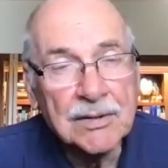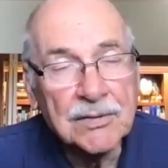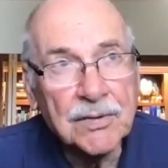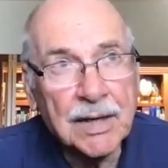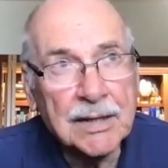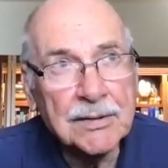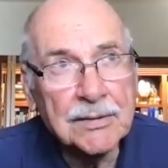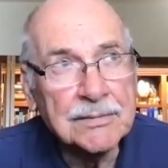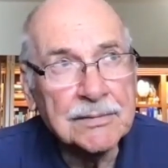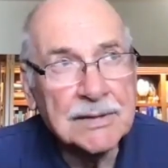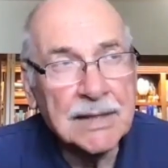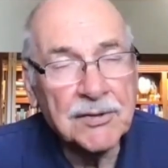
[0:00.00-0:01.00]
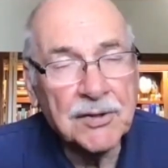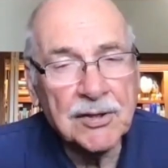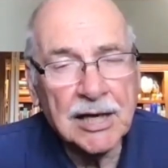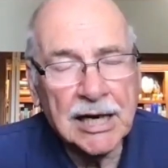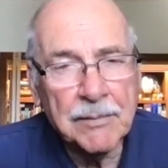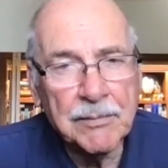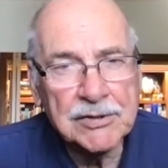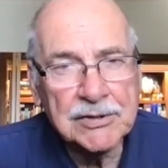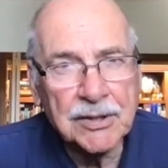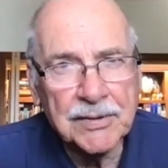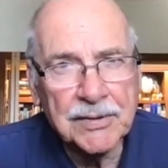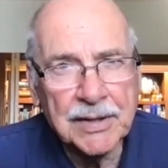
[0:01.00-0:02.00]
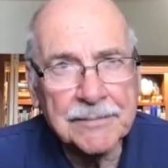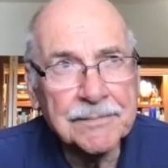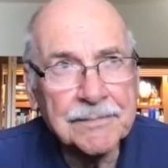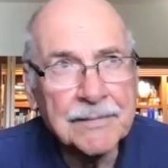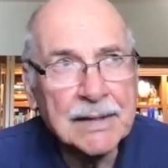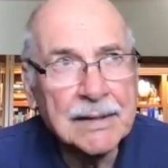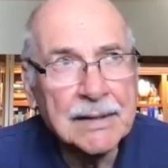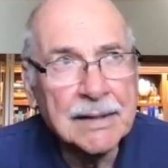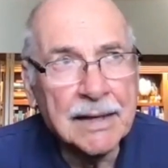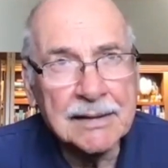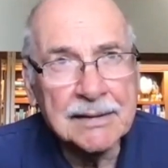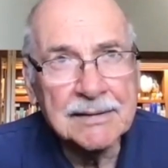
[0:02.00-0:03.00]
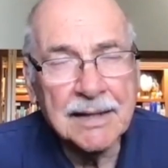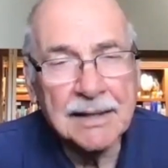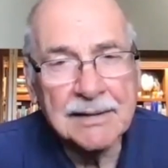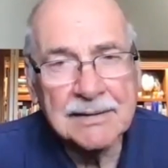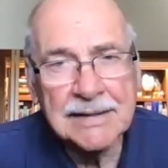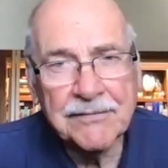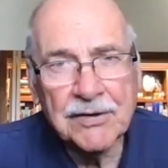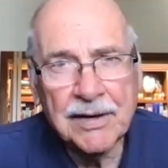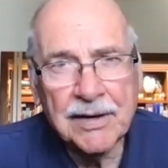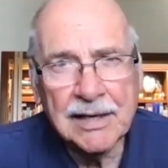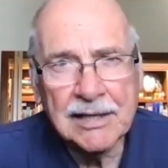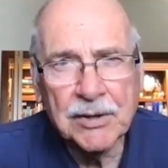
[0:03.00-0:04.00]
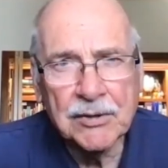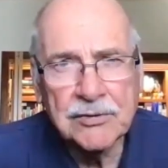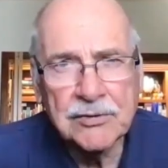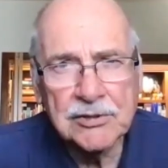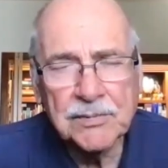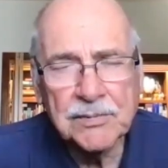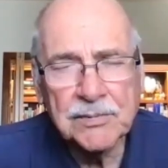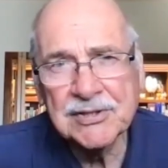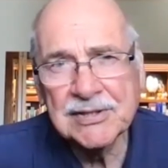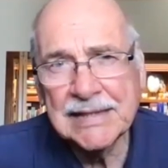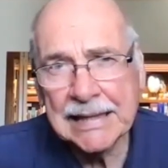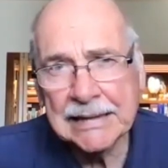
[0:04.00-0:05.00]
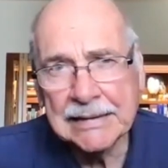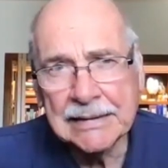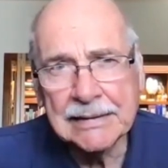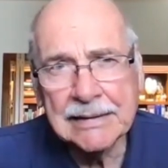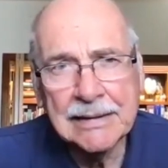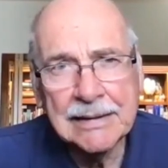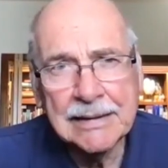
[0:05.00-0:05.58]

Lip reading: try to set the camera so that I can take 7 or 8 exposures per second.